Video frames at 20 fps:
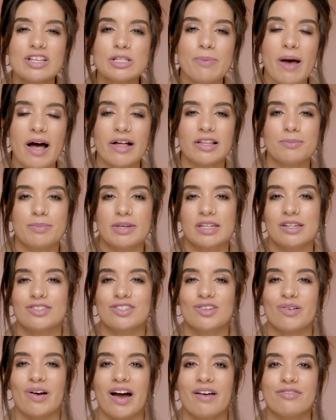this palette because
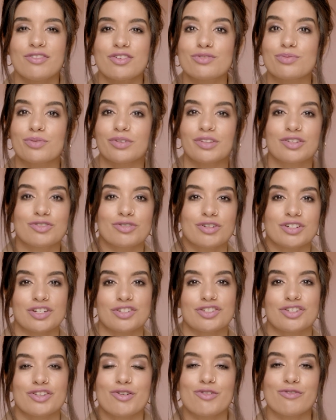you have those really
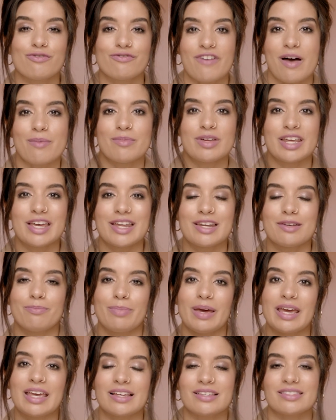traditional feminine
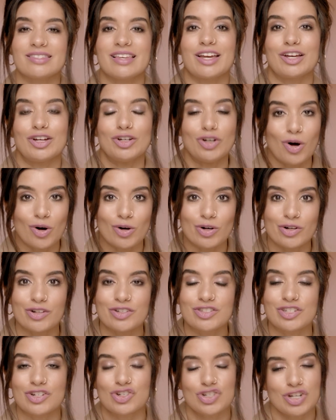pinks and
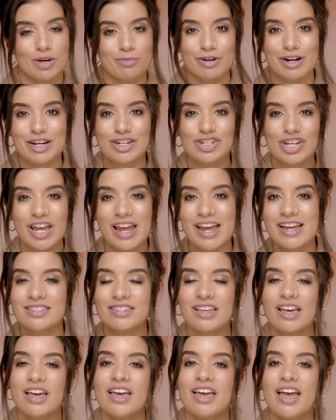golds and shimmery
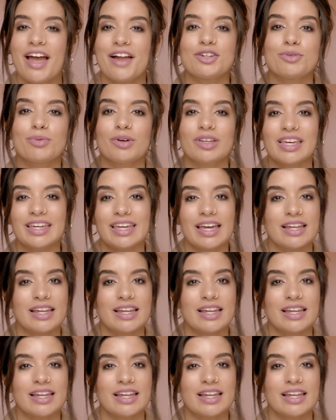shades, and you really